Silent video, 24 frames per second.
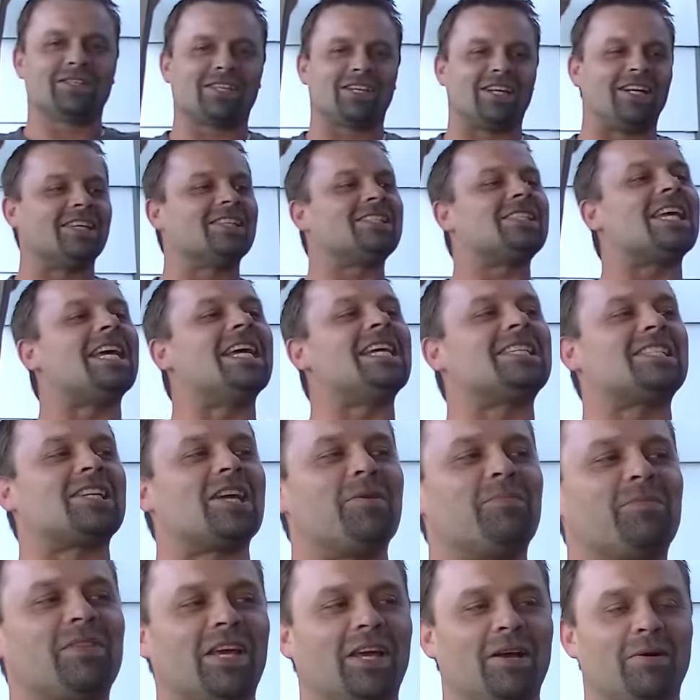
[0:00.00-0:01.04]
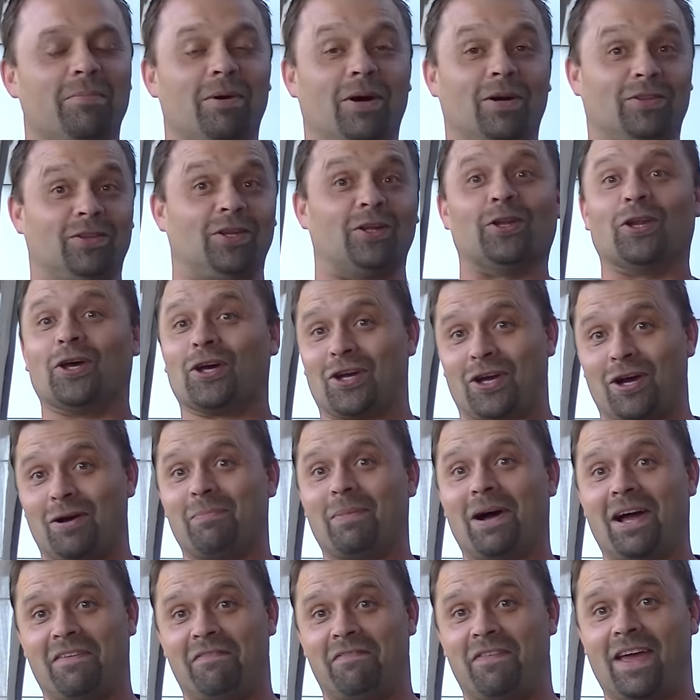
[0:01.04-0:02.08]
going to say something about the look on
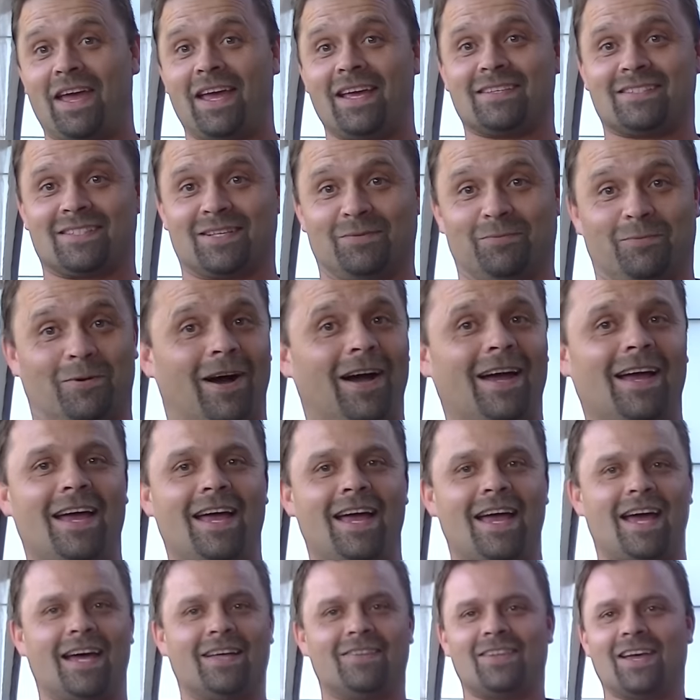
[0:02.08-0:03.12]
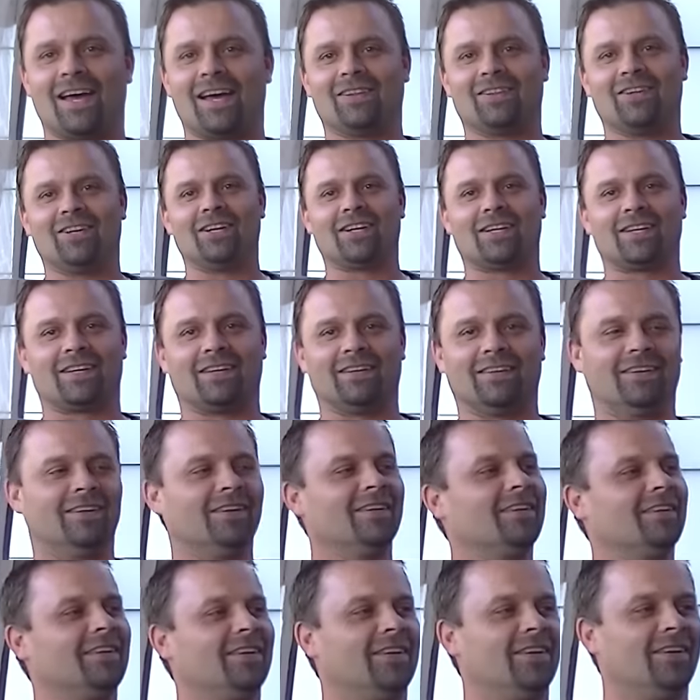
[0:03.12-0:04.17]
my face and why I had that look and
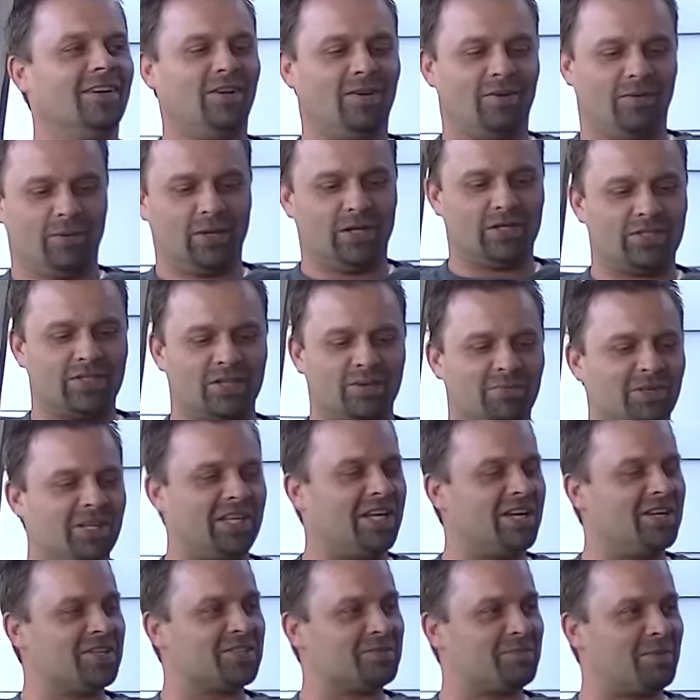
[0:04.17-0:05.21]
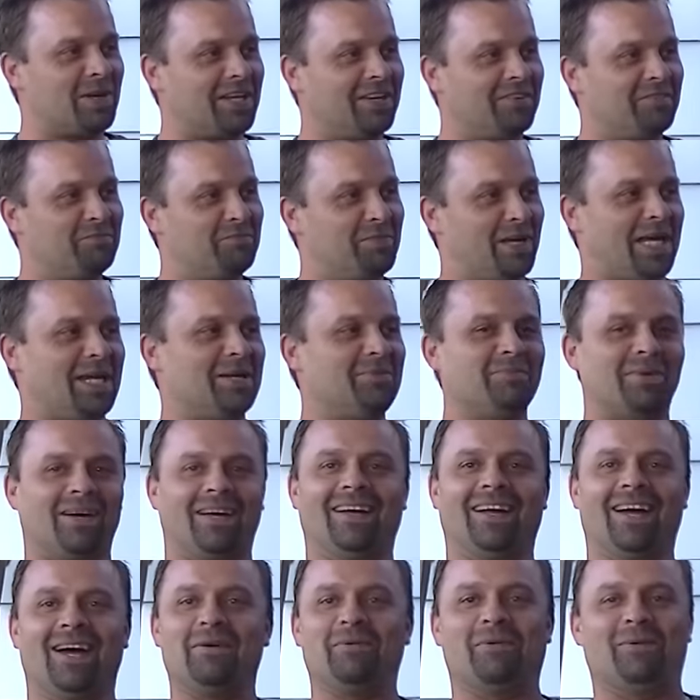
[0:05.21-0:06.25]
where somebody else might have been,
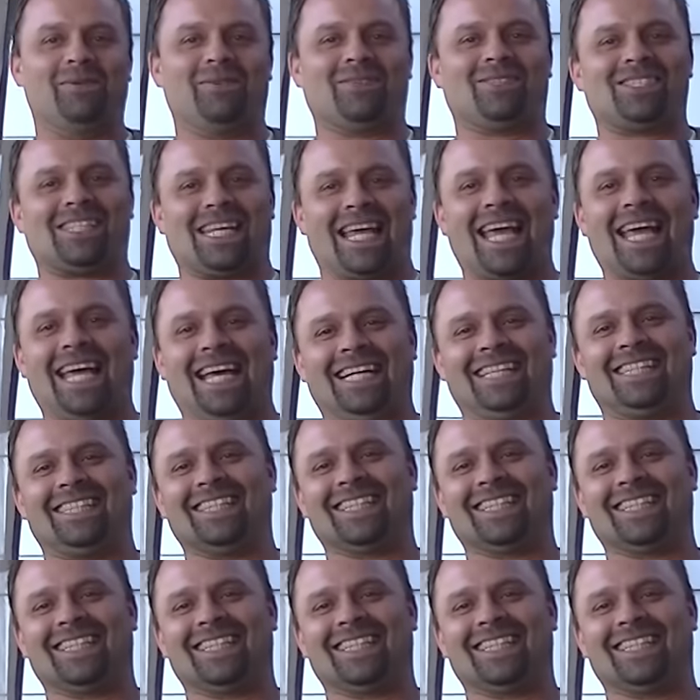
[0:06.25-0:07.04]
but I won't say it.